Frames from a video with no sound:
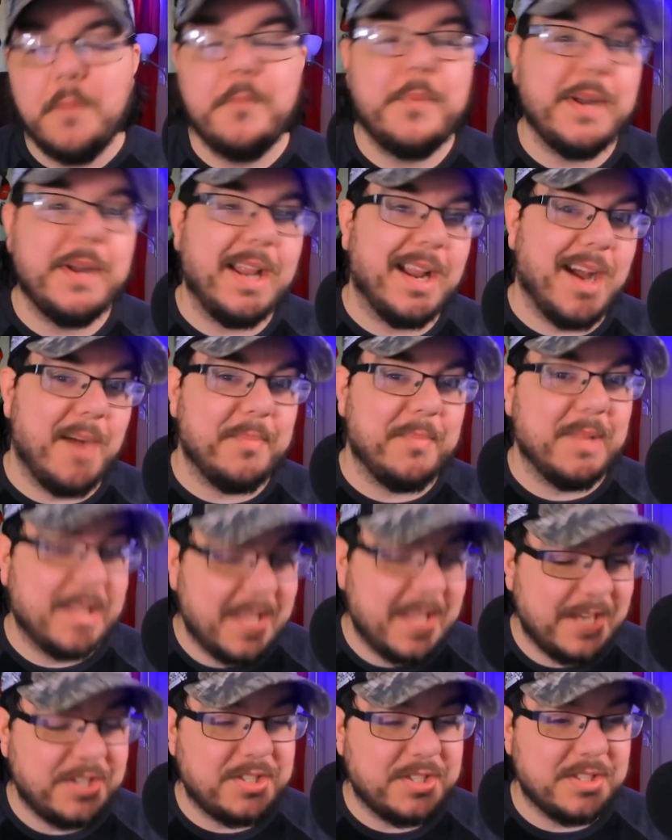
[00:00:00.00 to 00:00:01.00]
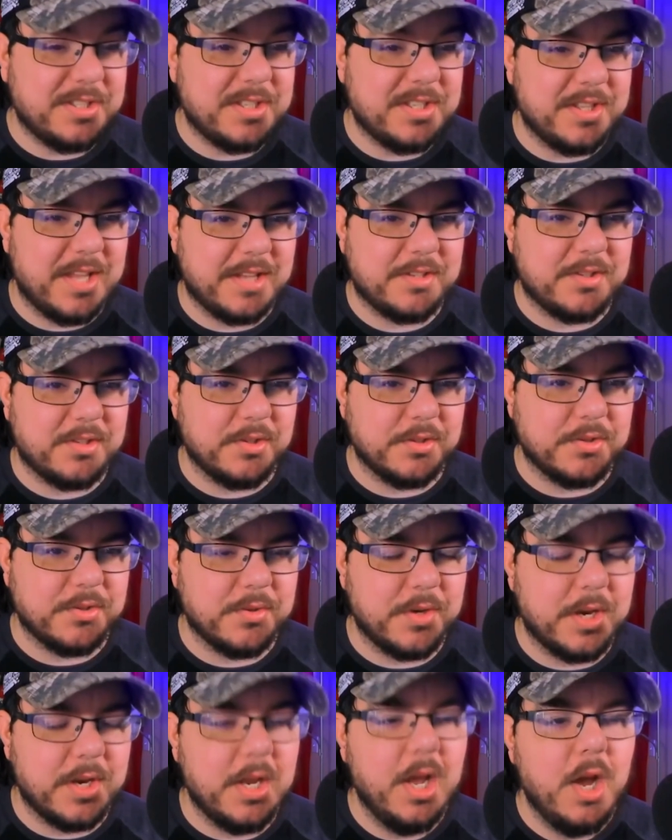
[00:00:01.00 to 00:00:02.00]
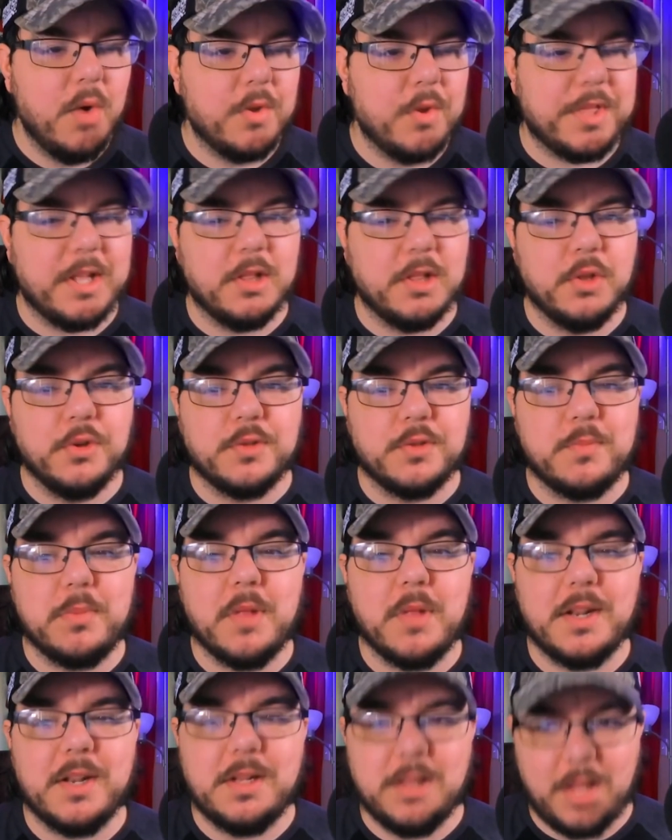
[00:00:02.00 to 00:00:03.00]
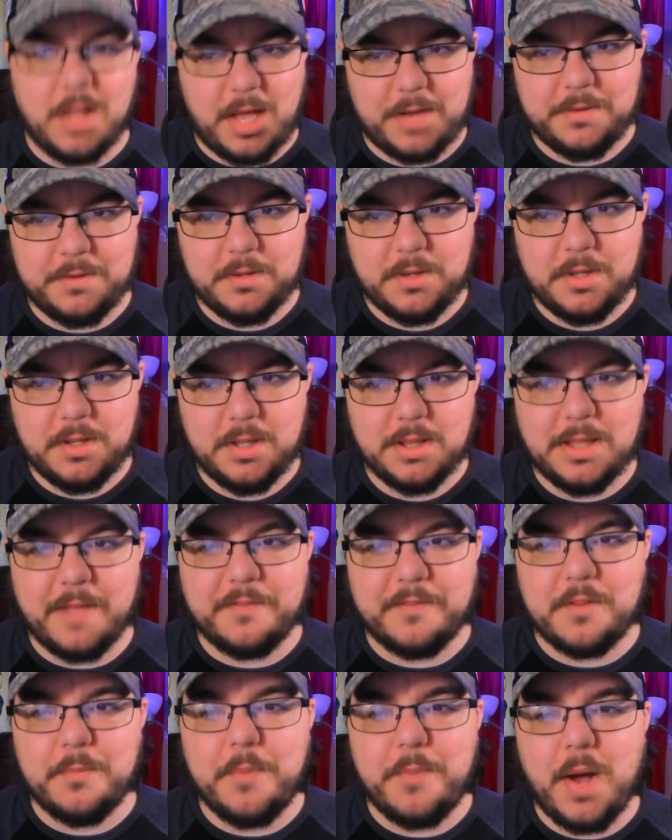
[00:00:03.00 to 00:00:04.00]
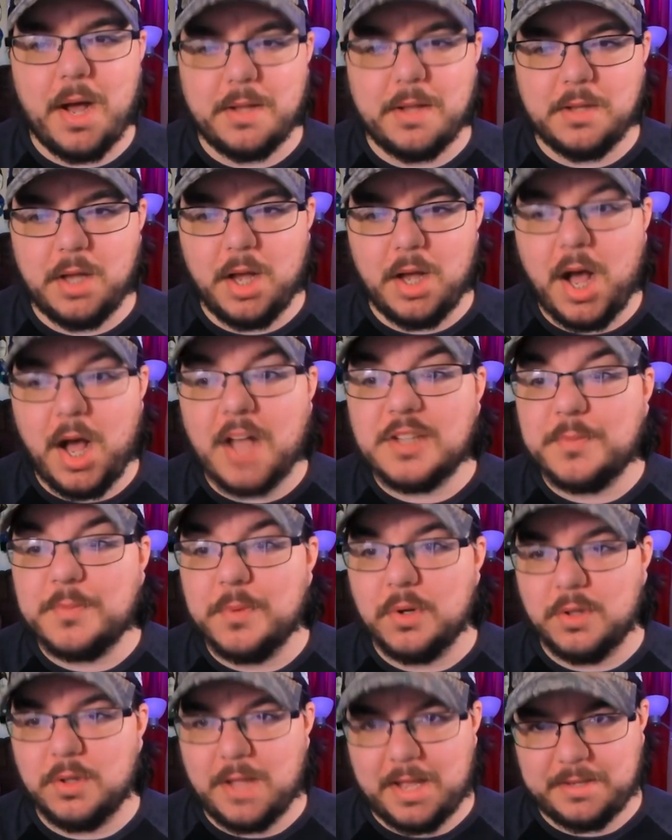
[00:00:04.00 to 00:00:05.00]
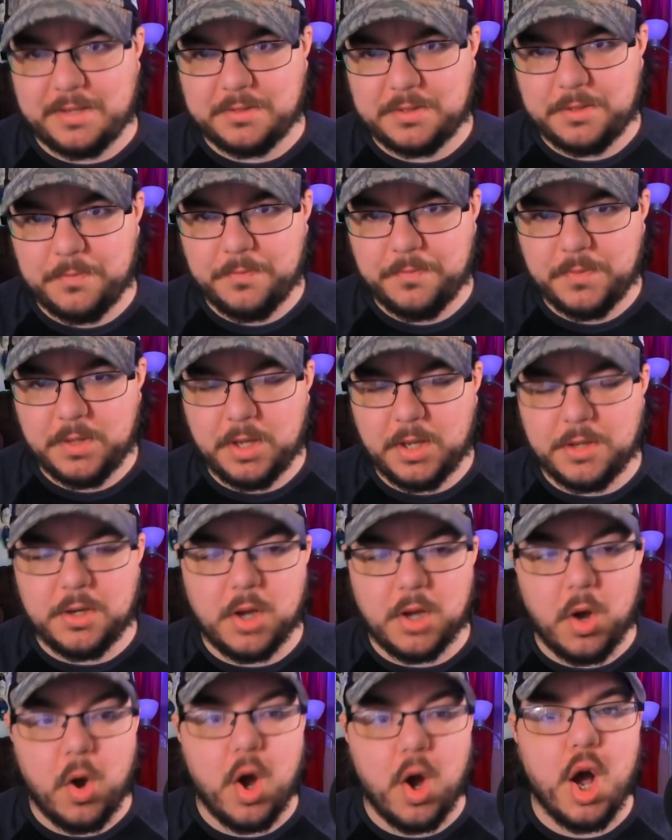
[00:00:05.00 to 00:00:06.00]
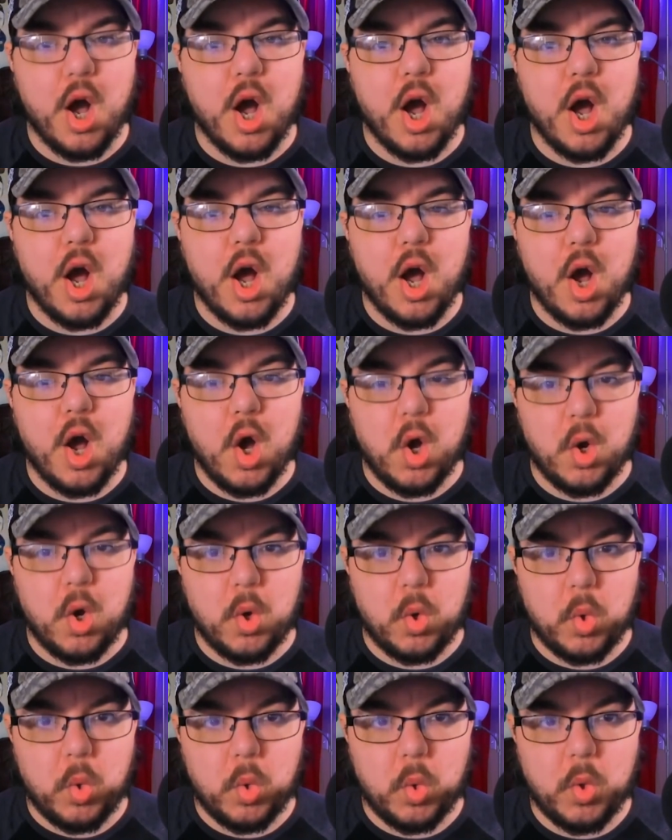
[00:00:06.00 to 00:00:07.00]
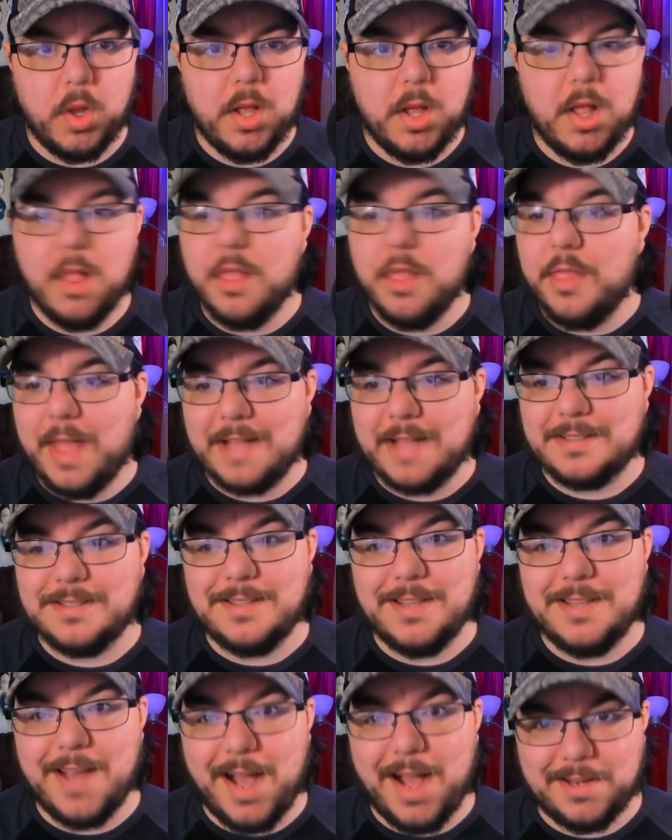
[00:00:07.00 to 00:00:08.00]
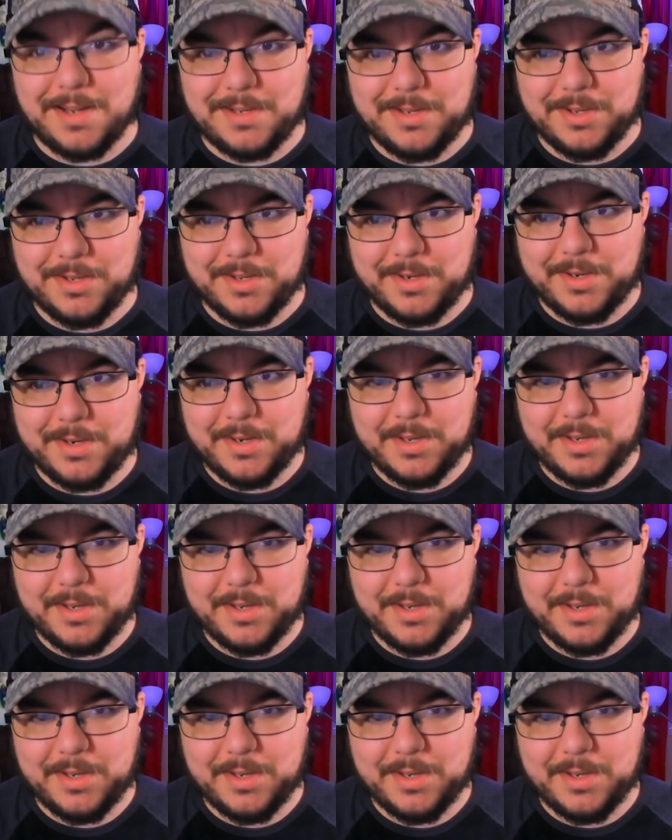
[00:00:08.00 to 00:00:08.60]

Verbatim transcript: But he had complications in that surgery with a loose blood clot, left him hospitalized. And you go, uh-oh, that's not good.